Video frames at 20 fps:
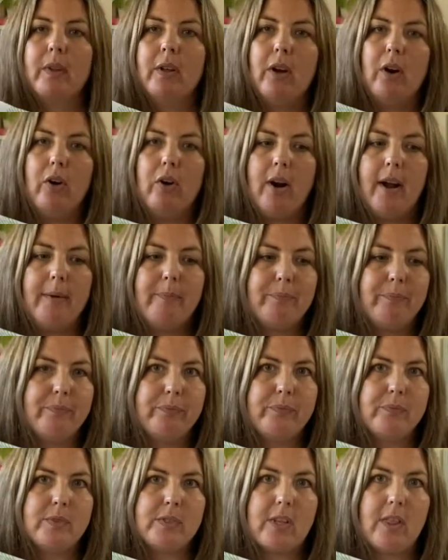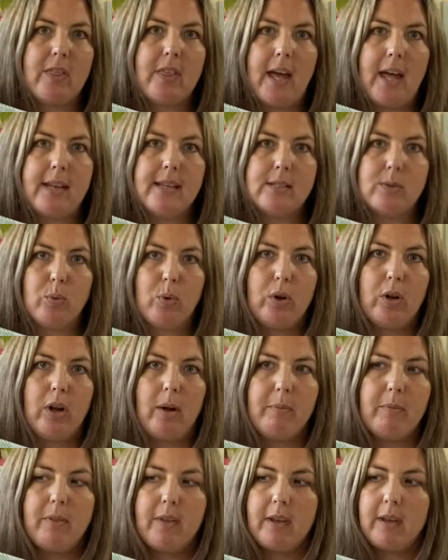All right, so that is what
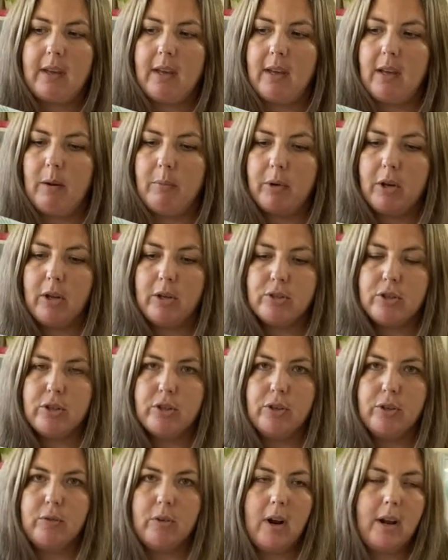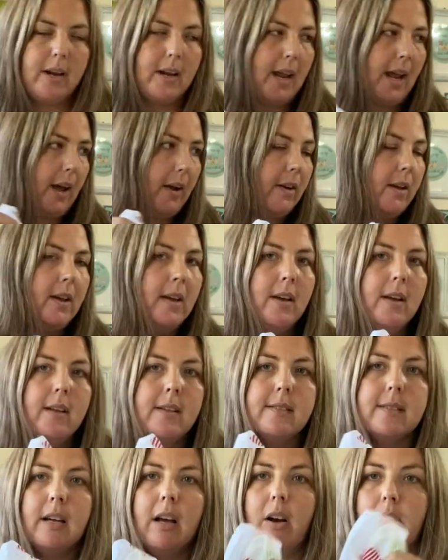I'm thinking I'm going to do right now.
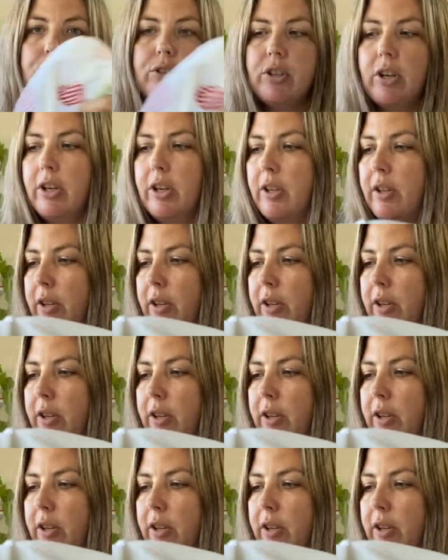So I'll show you the